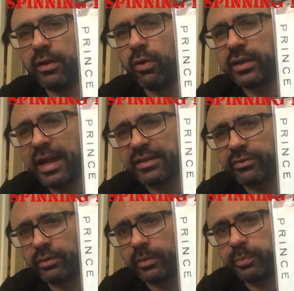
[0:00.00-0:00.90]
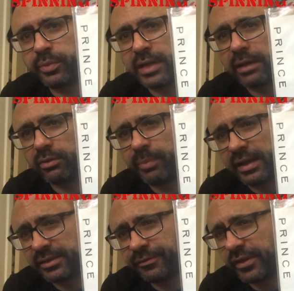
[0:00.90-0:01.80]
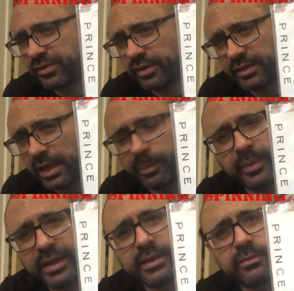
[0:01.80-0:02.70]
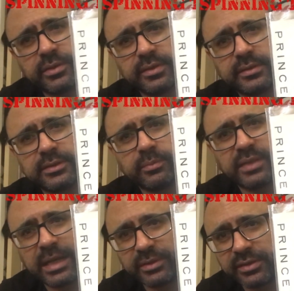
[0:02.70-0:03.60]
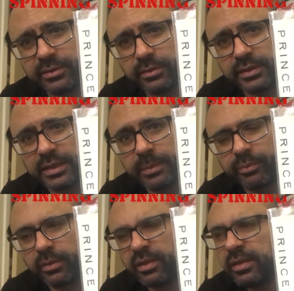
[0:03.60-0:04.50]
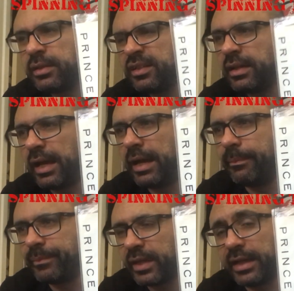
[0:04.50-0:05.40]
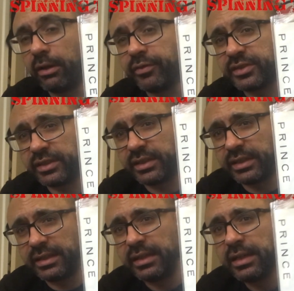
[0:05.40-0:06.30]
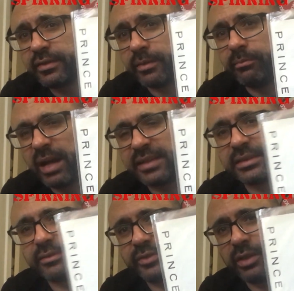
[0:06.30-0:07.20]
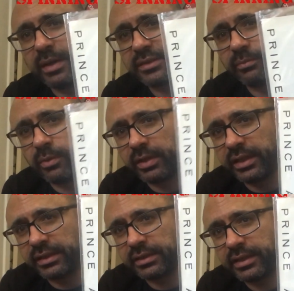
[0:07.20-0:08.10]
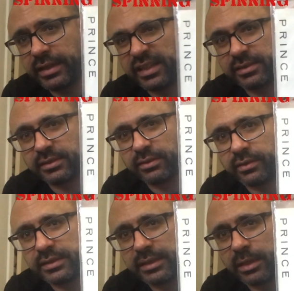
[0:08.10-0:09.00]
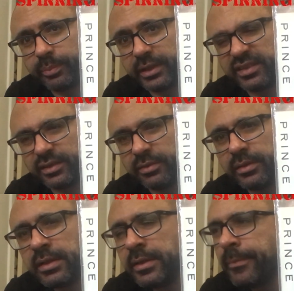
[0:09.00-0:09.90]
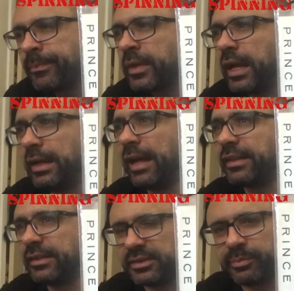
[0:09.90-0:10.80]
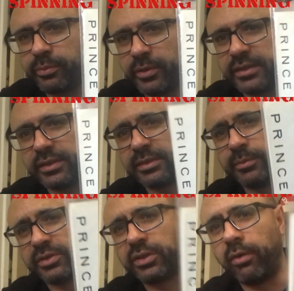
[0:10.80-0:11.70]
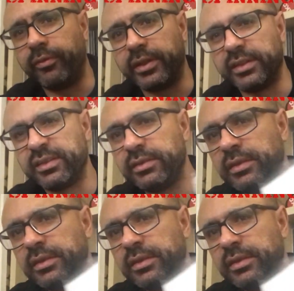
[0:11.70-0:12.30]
orchestral piano ballads finishing the LP, which is Sometimes It Snows in April. And obviously the massive US #1 hit Kiss is on this LP too. And I think this is Prince at his most confident